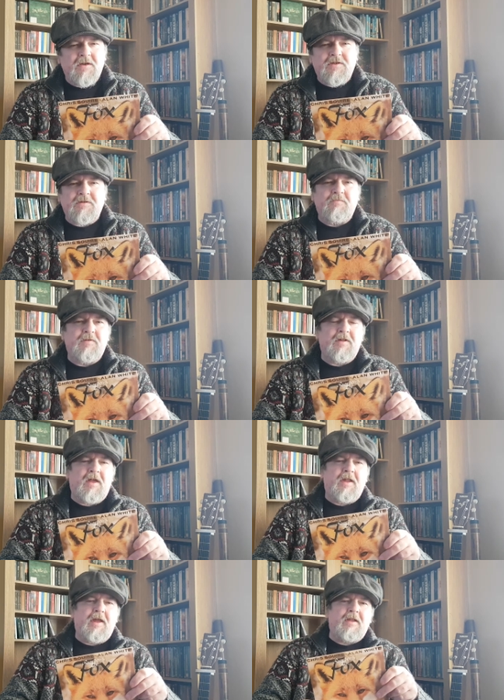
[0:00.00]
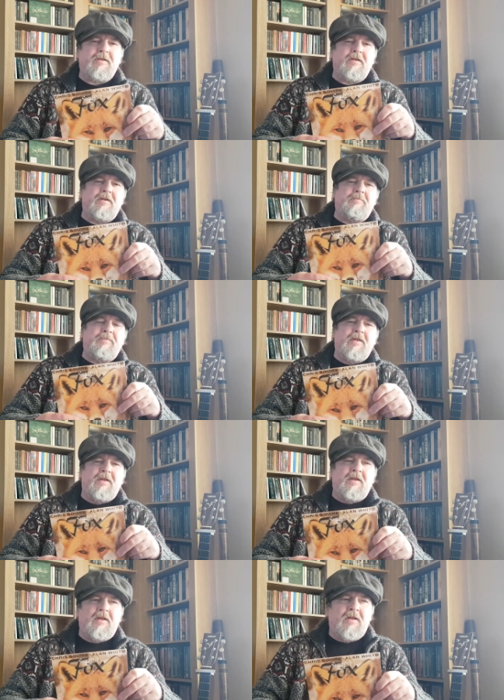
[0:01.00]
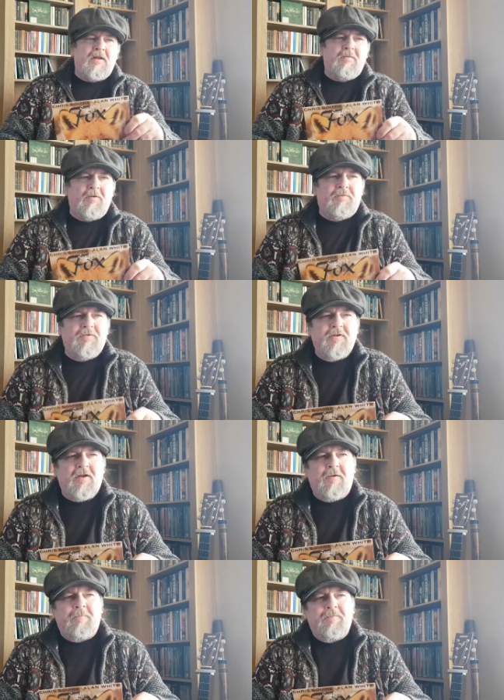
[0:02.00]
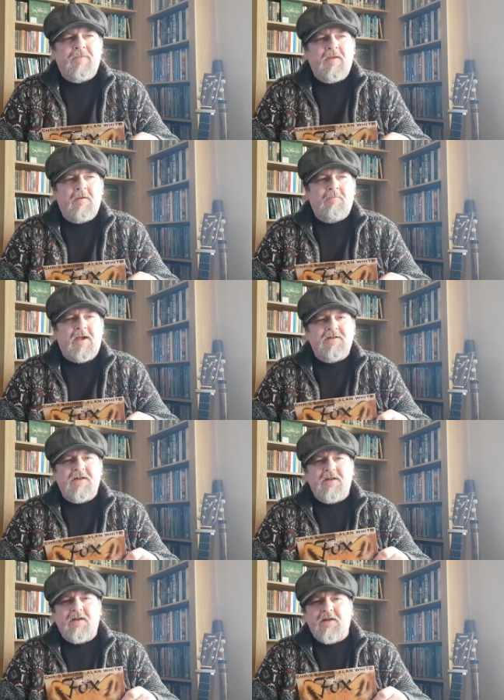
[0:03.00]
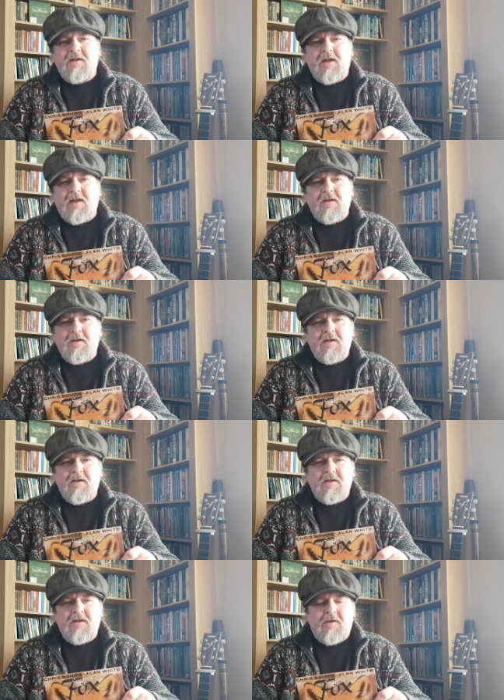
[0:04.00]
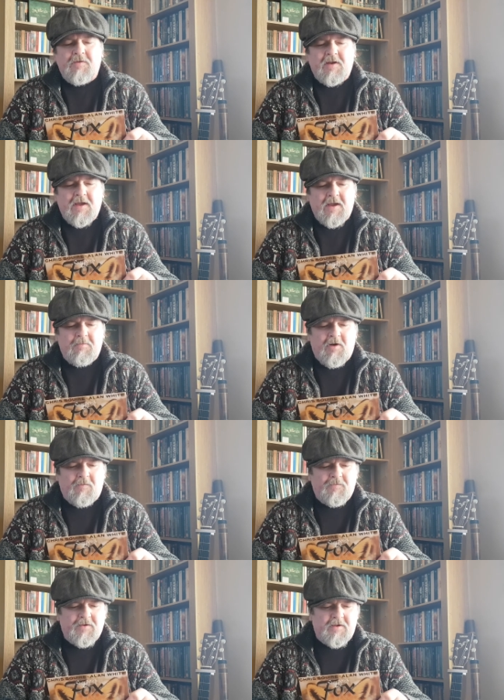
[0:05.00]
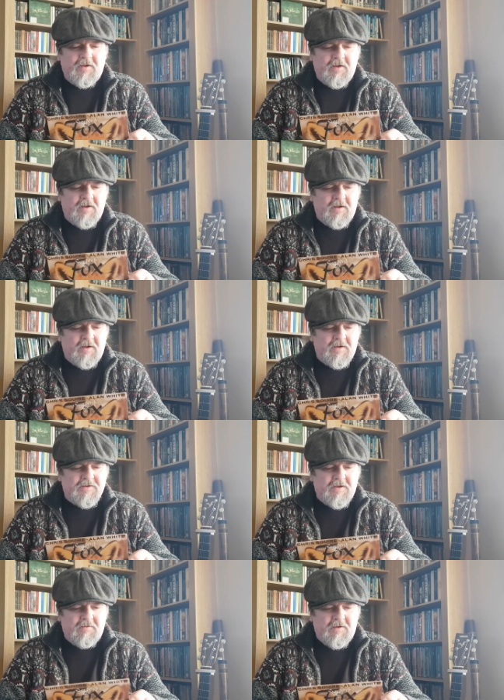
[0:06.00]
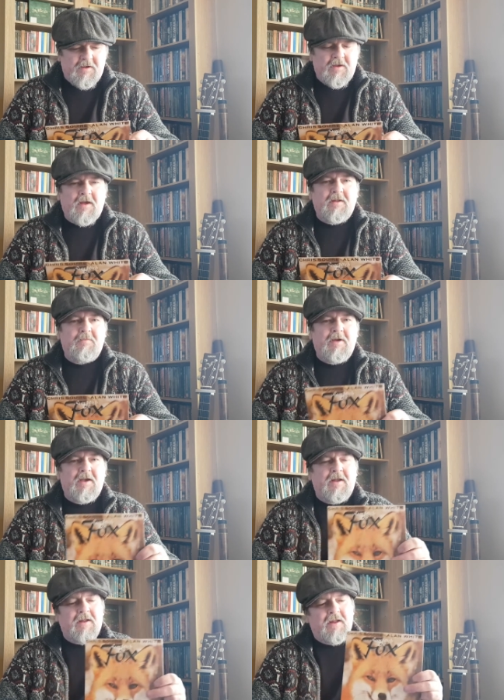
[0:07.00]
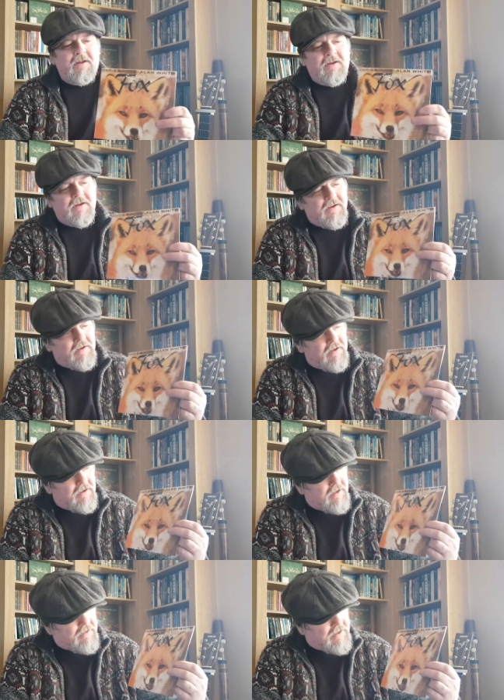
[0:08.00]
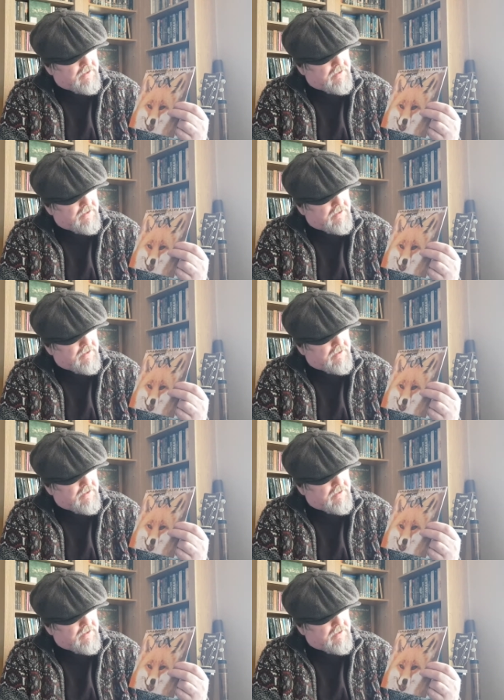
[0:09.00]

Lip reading: or something like that. But basically it never came off. So on the back of that, they